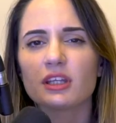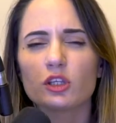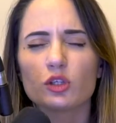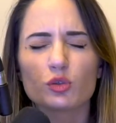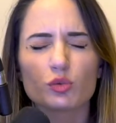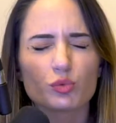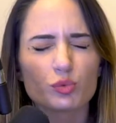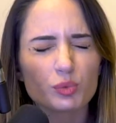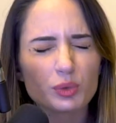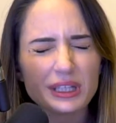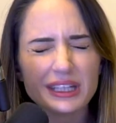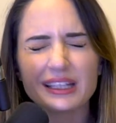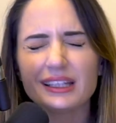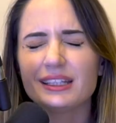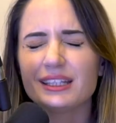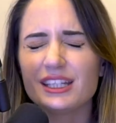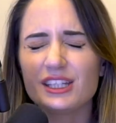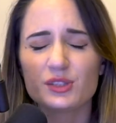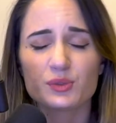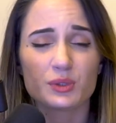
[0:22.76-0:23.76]
that you really
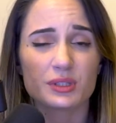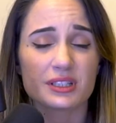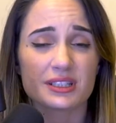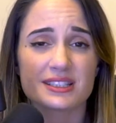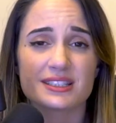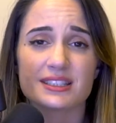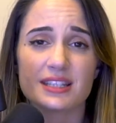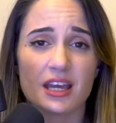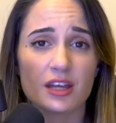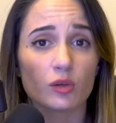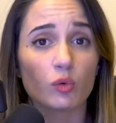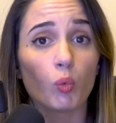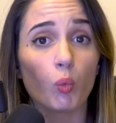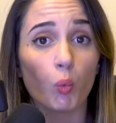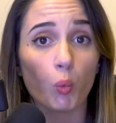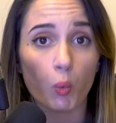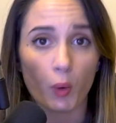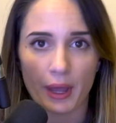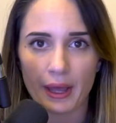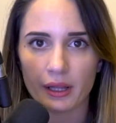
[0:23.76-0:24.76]
need to understand
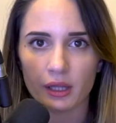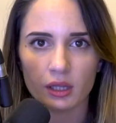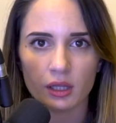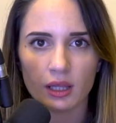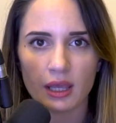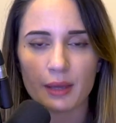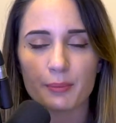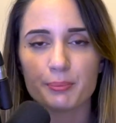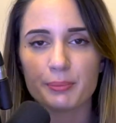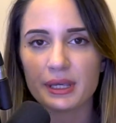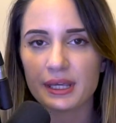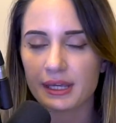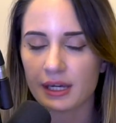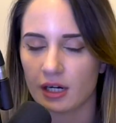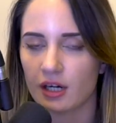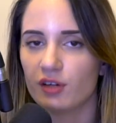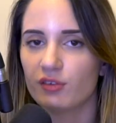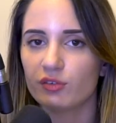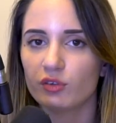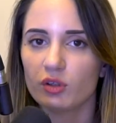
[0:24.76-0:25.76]
well and be
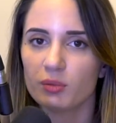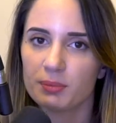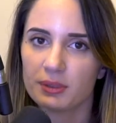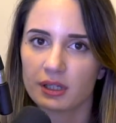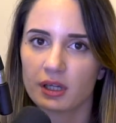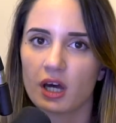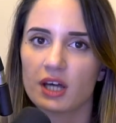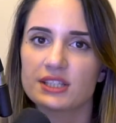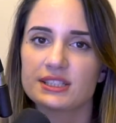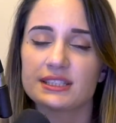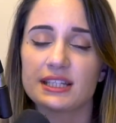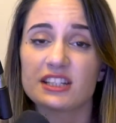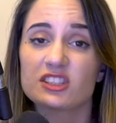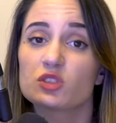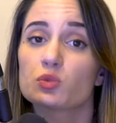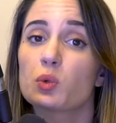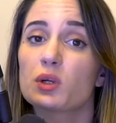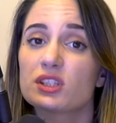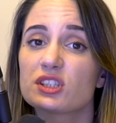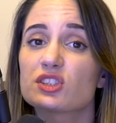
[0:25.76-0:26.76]
careful, because
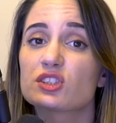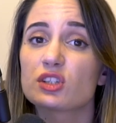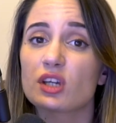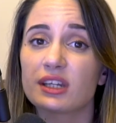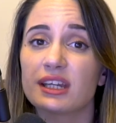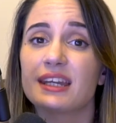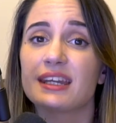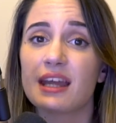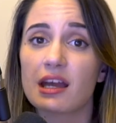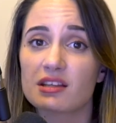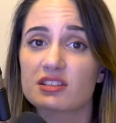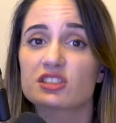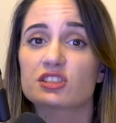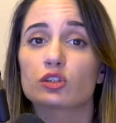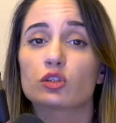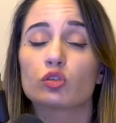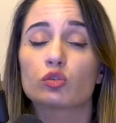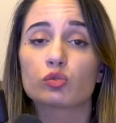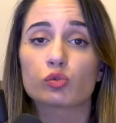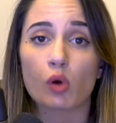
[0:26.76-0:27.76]
that's what is going to enhance
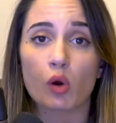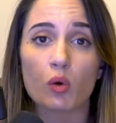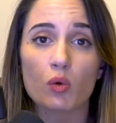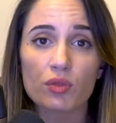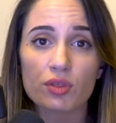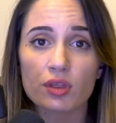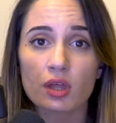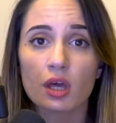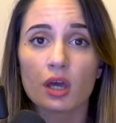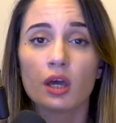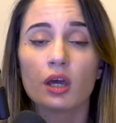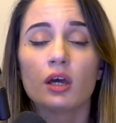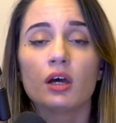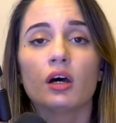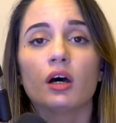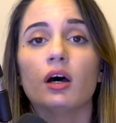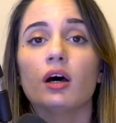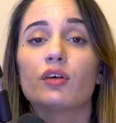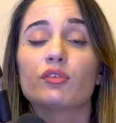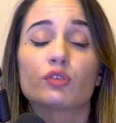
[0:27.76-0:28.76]
growth
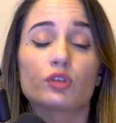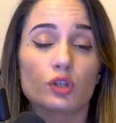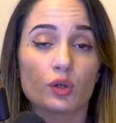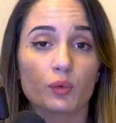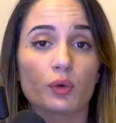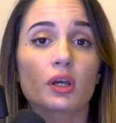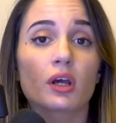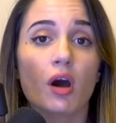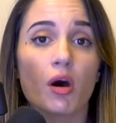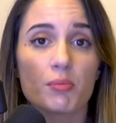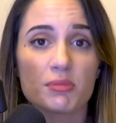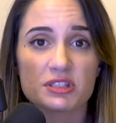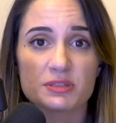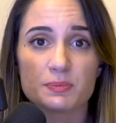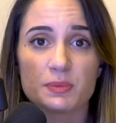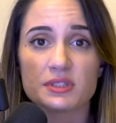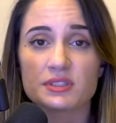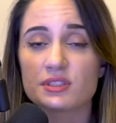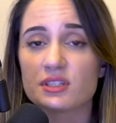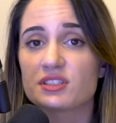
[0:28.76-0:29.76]
for your e-commerce
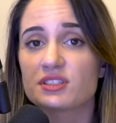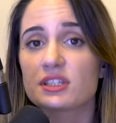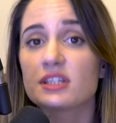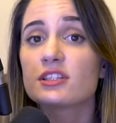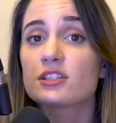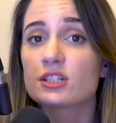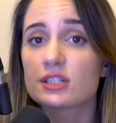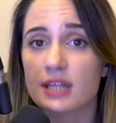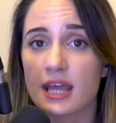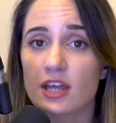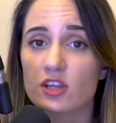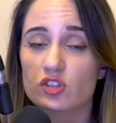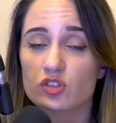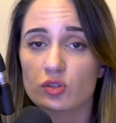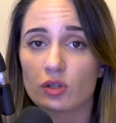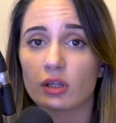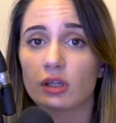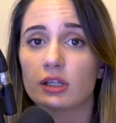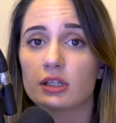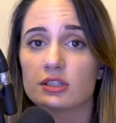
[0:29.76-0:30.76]
business
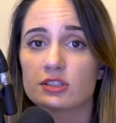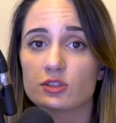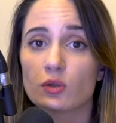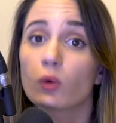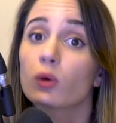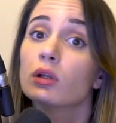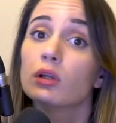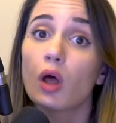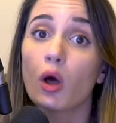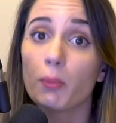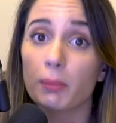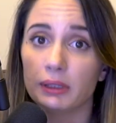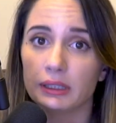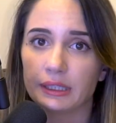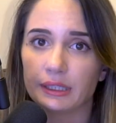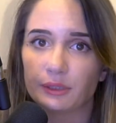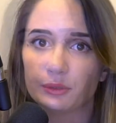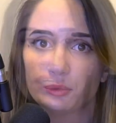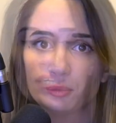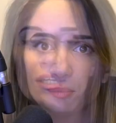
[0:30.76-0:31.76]
internationally, so globally.